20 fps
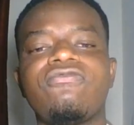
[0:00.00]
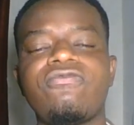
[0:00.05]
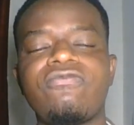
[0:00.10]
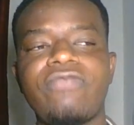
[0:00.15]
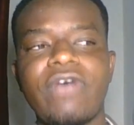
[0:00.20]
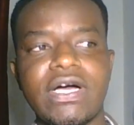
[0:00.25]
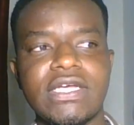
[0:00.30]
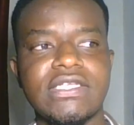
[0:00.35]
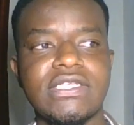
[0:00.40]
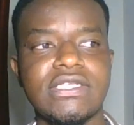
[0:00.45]

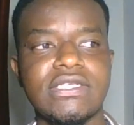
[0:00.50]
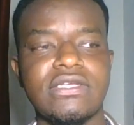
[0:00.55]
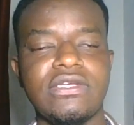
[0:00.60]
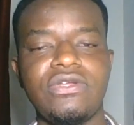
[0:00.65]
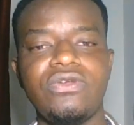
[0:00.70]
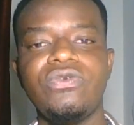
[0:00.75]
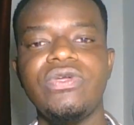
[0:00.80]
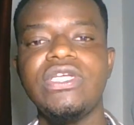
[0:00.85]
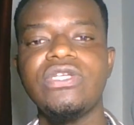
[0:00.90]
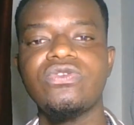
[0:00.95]
first,
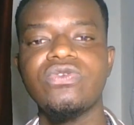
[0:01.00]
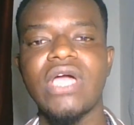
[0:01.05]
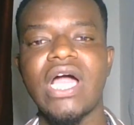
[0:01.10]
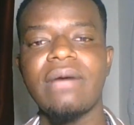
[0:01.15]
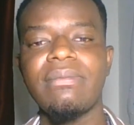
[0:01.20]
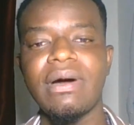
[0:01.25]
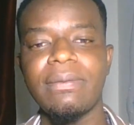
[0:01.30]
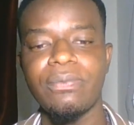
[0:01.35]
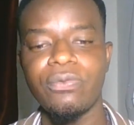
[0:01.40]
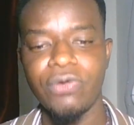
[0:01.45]
you need to come
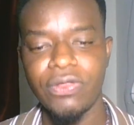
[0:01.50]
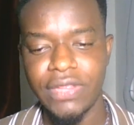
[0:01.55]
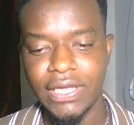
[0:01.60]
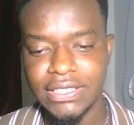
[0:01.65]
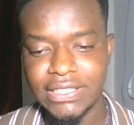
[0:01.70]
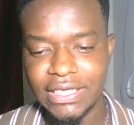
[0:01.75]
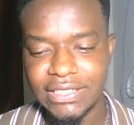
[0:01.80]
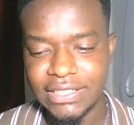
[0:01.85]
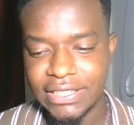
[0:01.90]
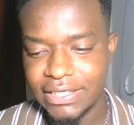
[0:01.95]
up with a
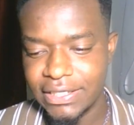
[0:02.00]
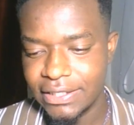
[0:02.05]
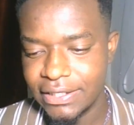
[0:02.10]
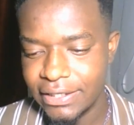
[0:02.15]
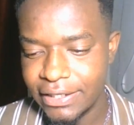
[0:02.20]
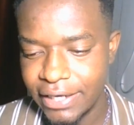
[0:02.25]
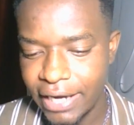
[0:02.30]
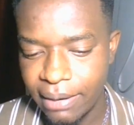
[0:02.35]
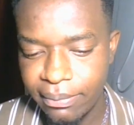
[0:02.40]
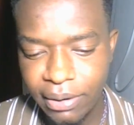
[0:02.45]
certain
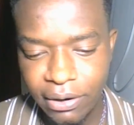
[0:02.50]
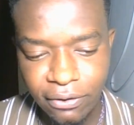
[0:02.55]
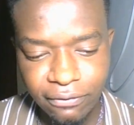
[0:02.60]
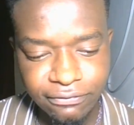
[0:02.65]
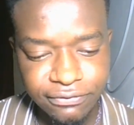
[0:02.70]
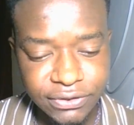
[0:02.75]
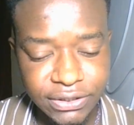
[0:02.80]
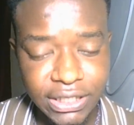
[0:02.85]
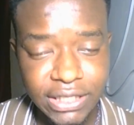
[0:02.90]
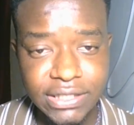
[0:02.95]
number of
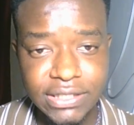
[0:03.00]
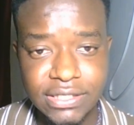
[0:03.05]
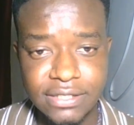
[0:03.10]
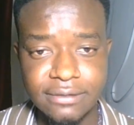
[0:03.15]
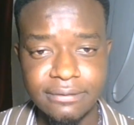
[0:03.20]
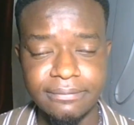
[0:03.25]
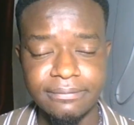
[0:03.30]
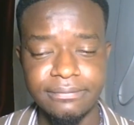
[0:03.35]
trades.